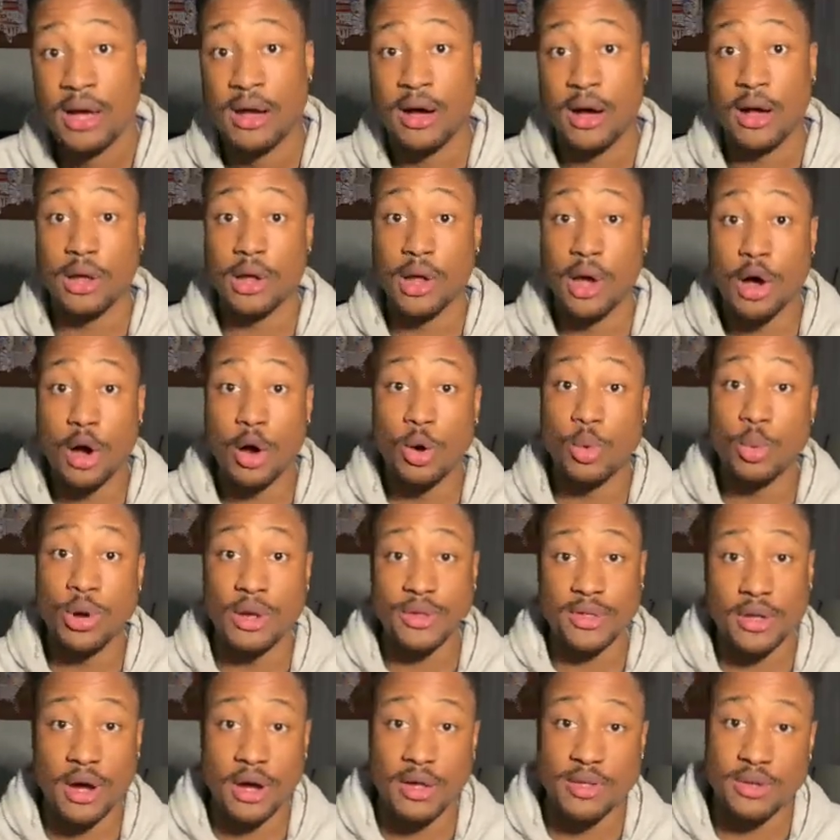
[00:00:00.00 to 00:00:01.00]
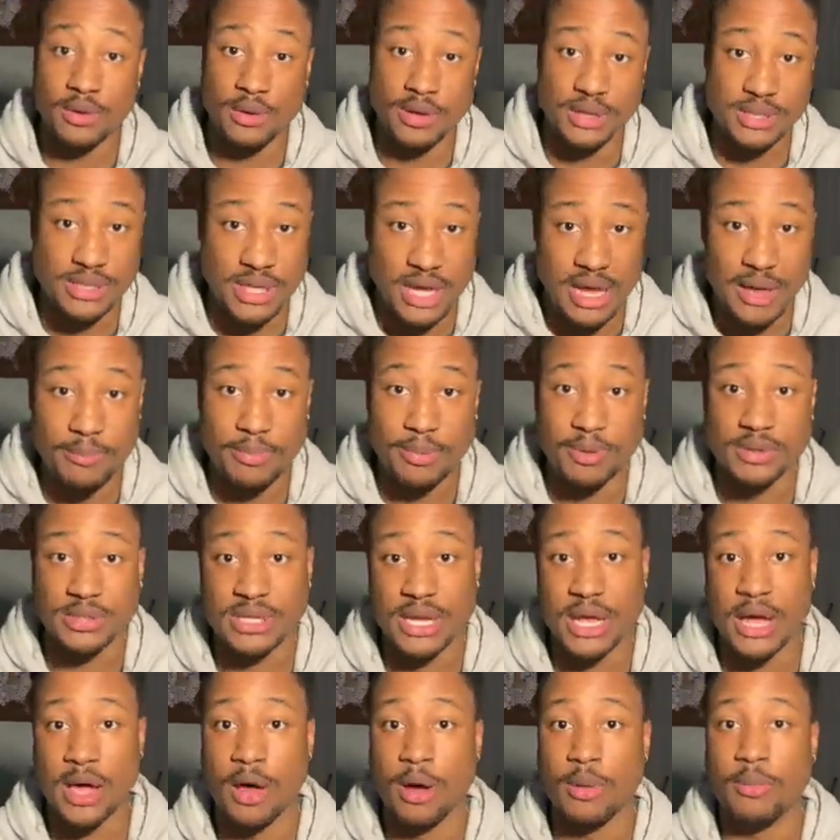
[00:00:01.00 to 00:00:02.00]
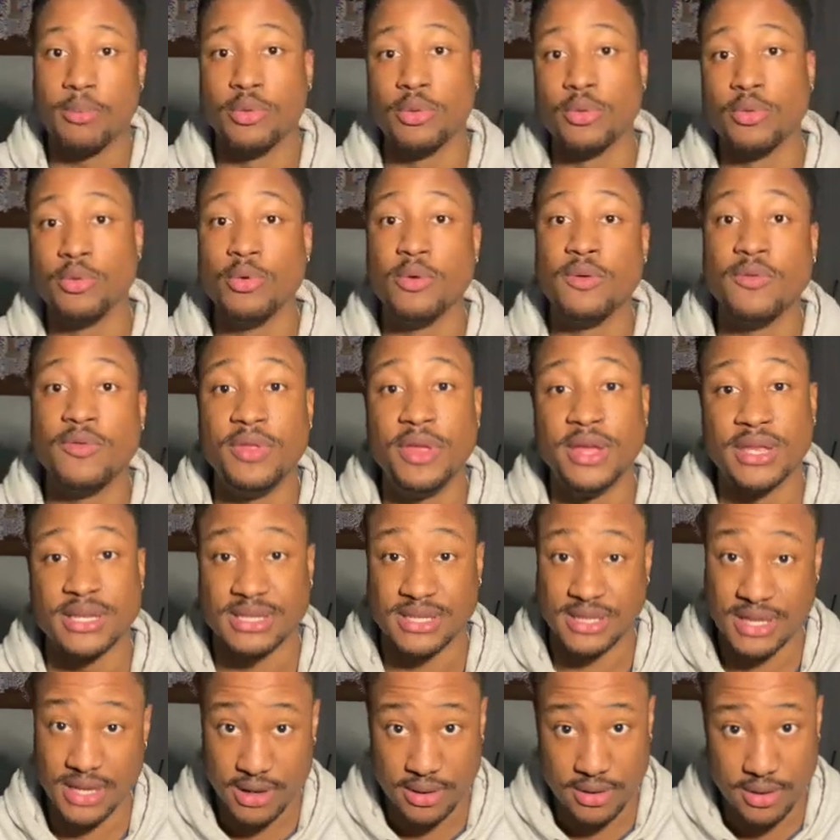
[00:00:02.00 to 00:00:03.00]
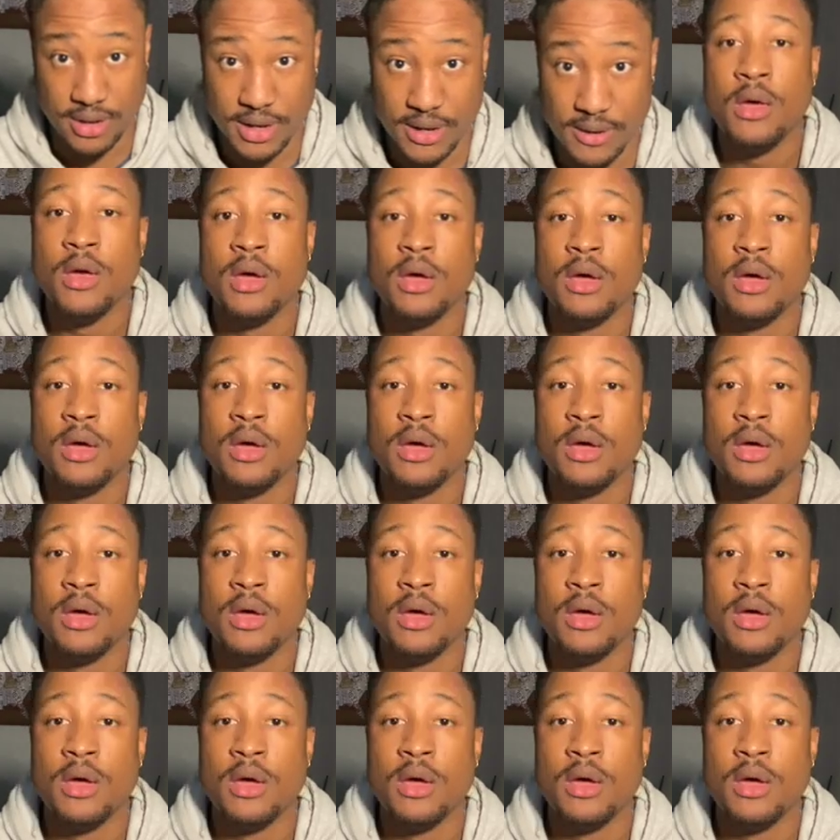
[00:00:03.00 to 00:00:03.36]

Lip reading: along with other examples to help prove this theory.